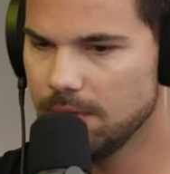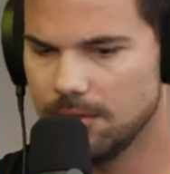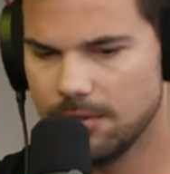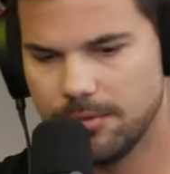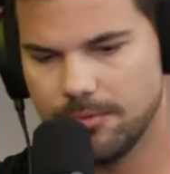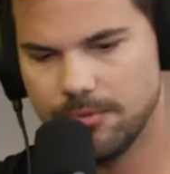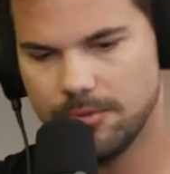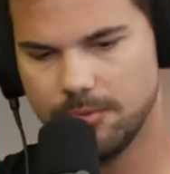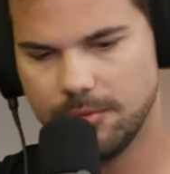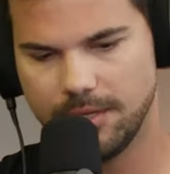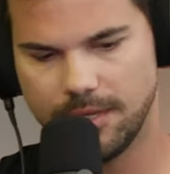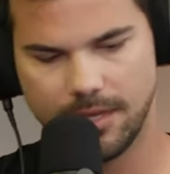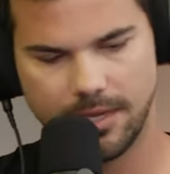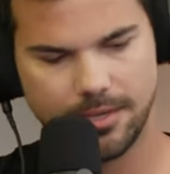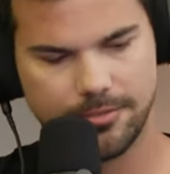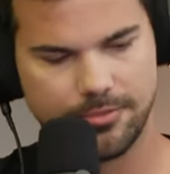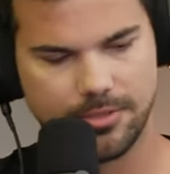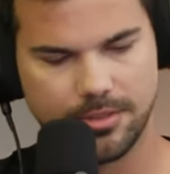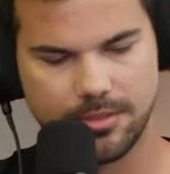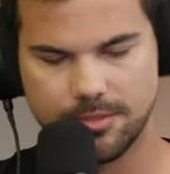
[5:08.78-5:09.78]
Well, who do we
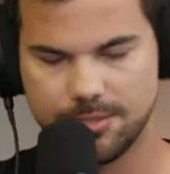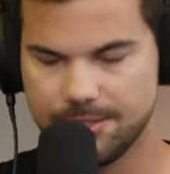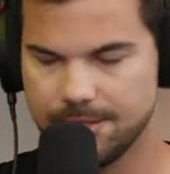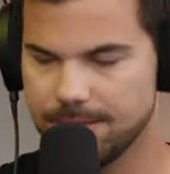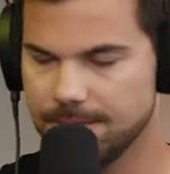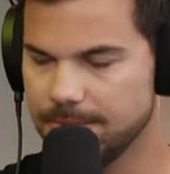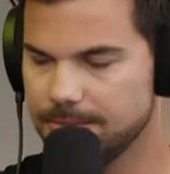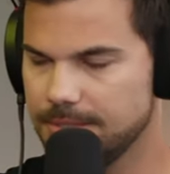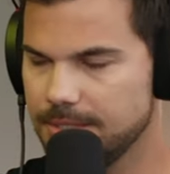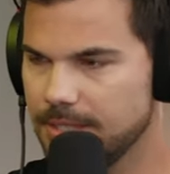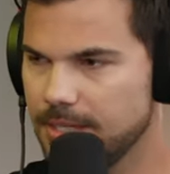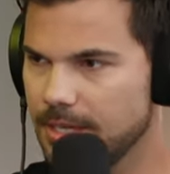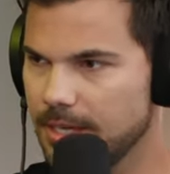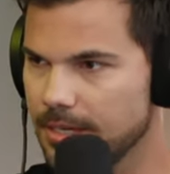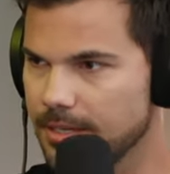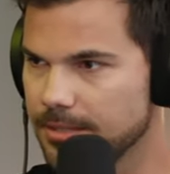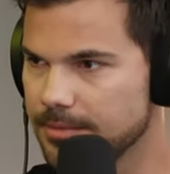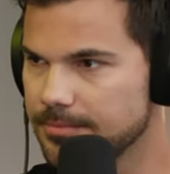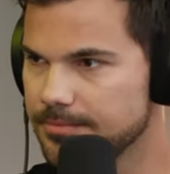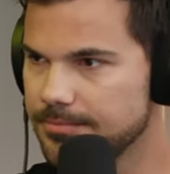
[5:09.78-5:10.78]
have on the show
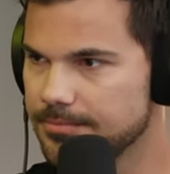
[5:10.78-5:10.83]
today?